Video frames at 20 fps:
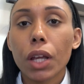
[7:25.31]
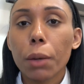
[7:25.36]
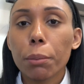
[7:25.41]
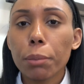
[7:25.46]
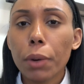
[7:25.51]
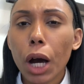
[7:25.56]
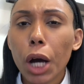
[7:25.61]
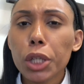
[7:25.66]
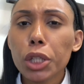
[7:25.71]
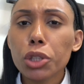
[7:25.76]

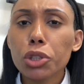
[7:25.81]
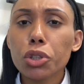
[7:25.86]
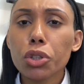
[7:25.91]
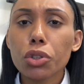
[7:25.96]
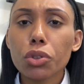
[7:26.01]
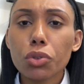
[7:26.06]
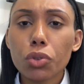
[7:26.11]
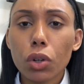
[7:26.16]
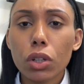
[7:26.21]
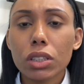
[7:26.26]
But you should
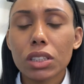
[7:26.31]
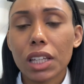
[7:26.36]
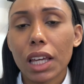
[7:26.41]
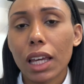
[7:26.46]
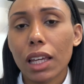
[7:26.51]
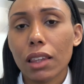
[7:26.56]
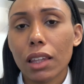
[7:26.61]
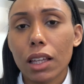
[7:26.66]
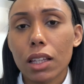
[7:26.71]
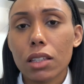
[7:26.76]
not
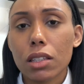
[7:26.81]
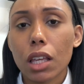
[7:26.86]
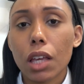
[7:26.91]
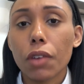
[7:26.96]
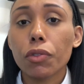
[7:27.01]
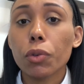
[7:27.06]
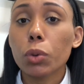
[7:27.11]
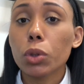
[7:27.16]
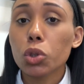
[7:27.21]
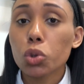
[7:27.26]
take this if
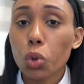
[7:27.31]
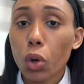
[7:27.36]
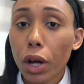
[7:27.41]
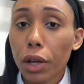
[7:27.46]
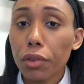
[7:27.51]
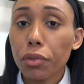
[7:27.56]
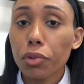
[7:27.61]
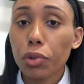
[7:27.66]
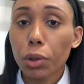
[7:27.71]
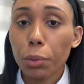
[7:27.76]
you are
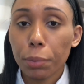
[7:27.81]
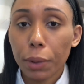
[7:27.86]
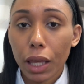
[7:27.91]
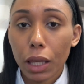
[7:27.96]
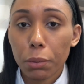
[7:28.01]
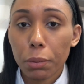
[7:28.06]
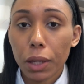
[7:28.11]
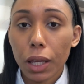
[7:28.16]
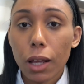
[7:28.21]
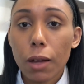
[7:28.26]
trying for a
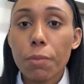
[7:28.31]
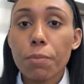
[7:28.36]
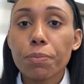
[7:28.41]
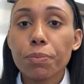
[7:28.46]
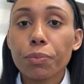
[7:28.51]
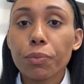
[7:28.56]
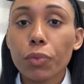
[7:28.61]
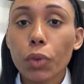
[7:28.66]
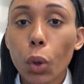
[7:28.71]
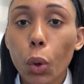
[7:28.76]
baby
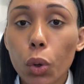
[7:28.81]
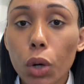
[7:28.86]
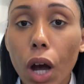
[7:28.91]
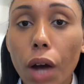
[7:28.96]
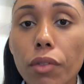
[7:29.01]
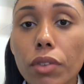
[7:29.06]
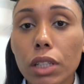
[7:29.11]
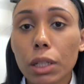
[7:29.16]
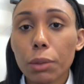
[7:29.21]
or currently